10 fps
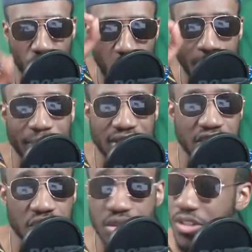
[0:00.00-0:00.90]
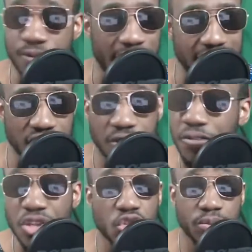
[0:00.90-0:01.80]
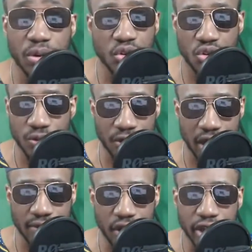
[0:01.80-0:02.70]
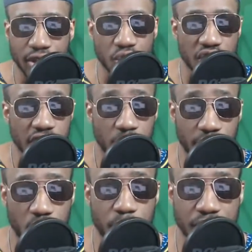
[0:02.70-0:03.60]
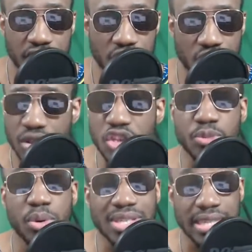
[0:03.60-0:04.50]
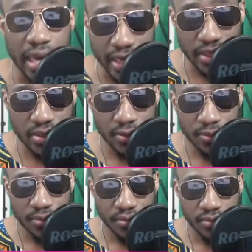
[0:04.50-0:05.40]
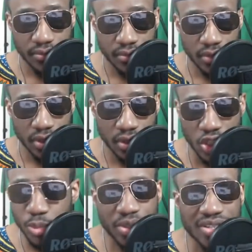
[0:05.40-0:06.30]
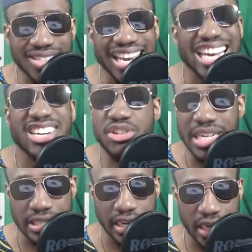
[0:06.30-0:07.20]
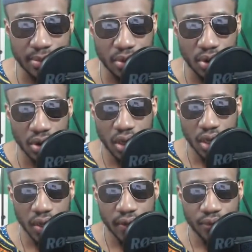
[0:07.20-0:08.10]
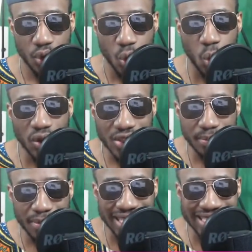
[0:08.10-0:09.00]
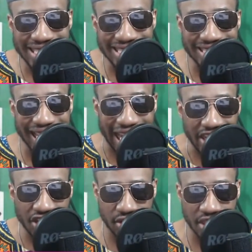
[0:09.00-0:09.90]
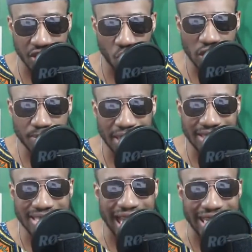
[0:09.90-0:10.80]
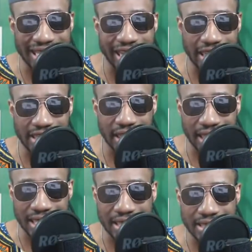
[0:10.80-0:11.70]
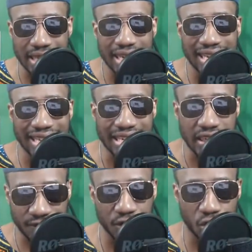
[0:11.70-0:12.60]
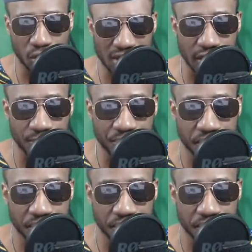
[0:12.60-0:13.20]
Competition is vital for this sport to survive. You take away competition, the sport dies. The sport isn't interesting anymore. What makes this interesting, what makes this engaging is the difficulty.